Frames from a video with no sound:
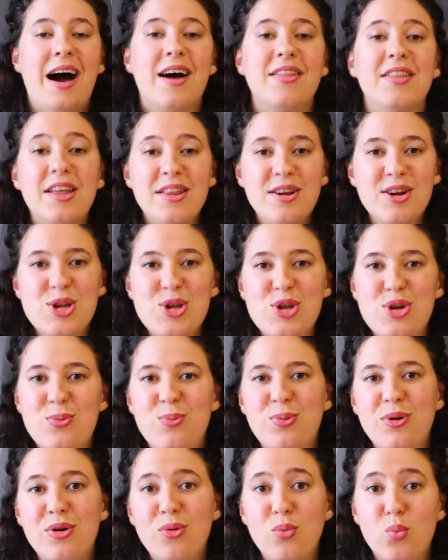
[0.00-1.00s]
Another
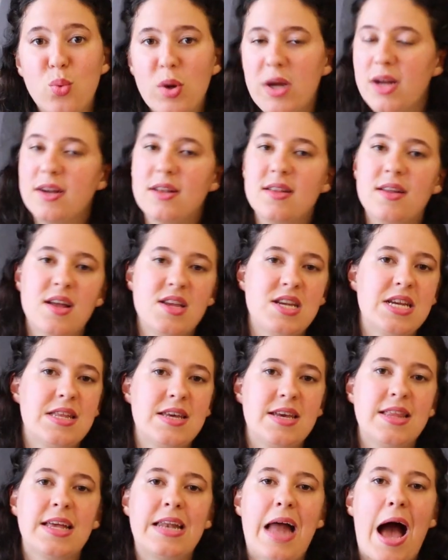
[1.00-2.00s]
super weird Dutch
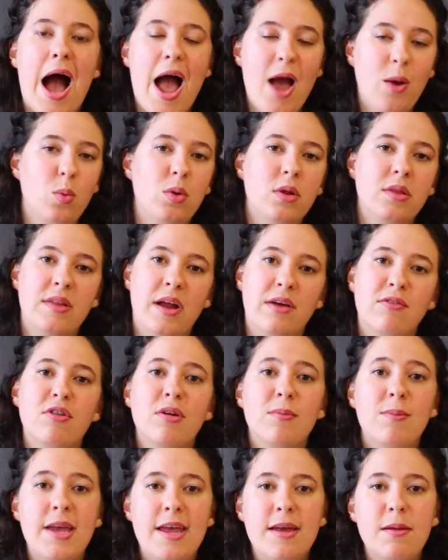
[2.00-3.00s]
thing that I will
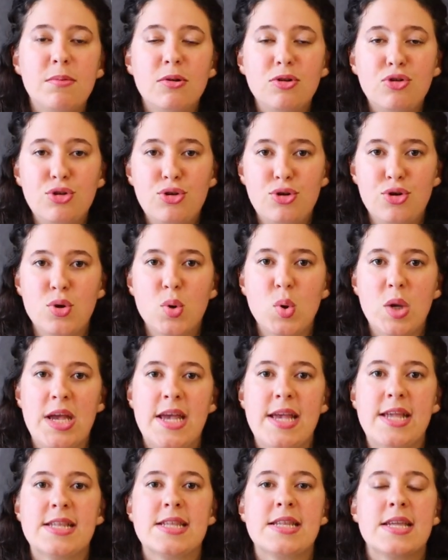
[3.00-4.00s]
never be able to do
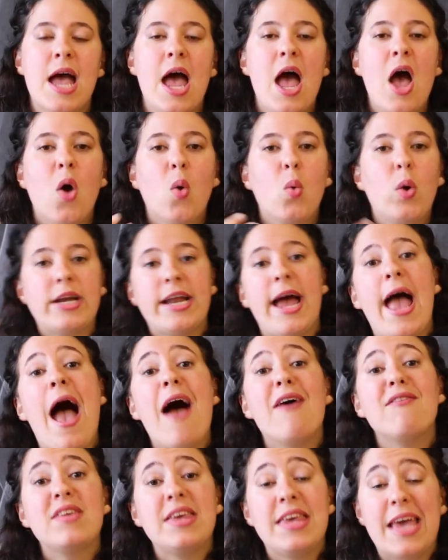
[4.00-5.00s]
is when I
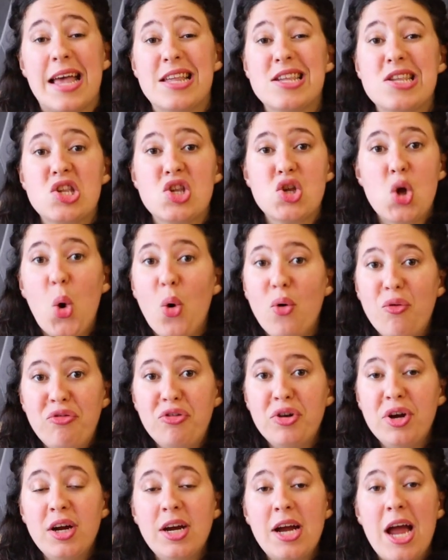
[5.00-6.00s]
have guests
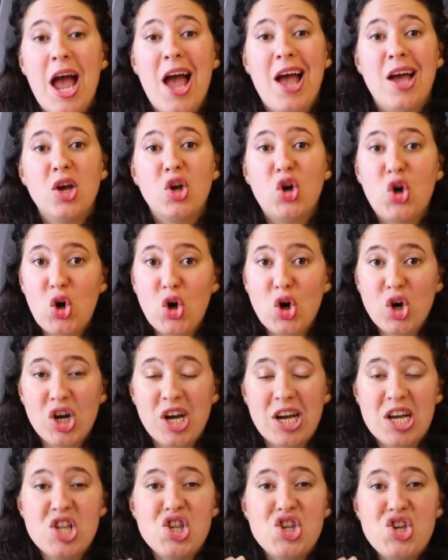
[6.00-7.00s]
over,
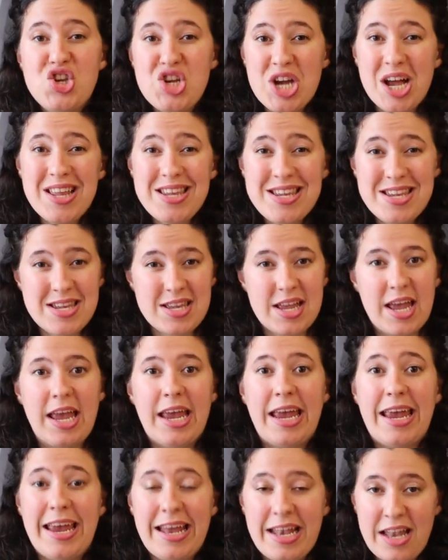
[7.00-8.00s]
cook just
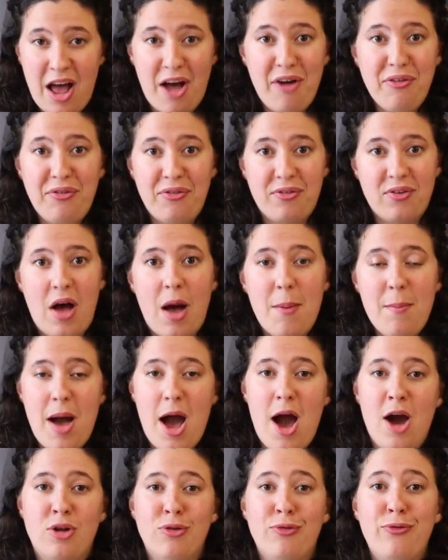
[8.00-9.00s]
enough
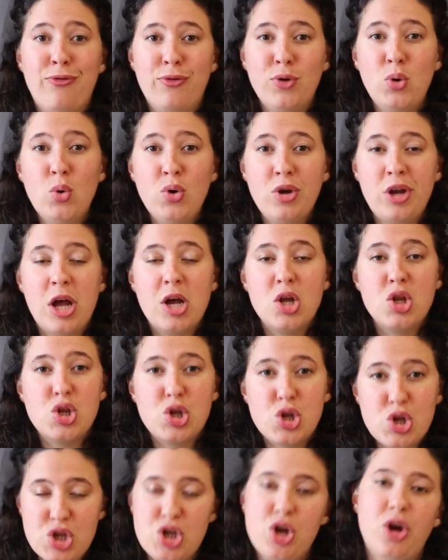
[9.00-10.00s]
amount of
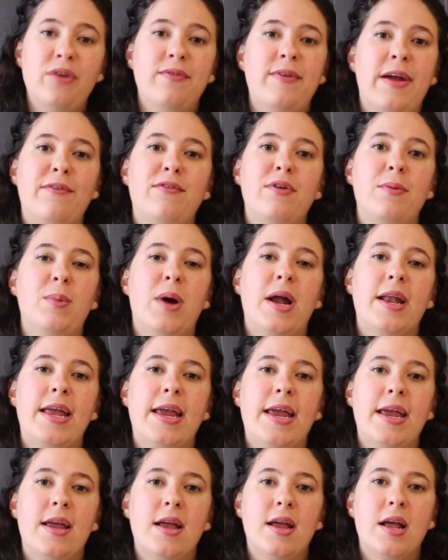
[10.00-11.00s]
food to serve
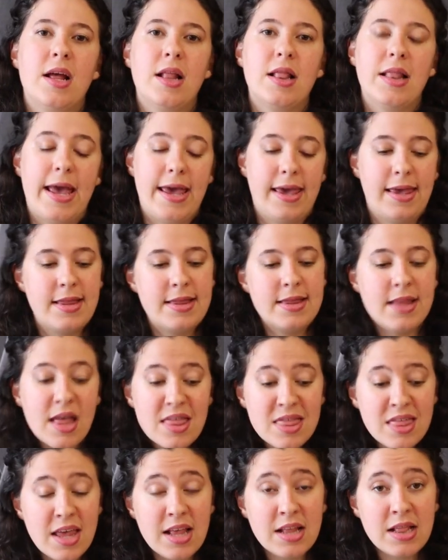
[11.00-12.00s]
everybody. Like
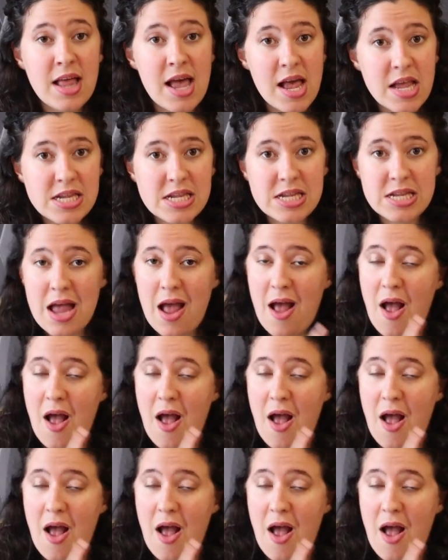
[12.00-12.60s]
nothing less,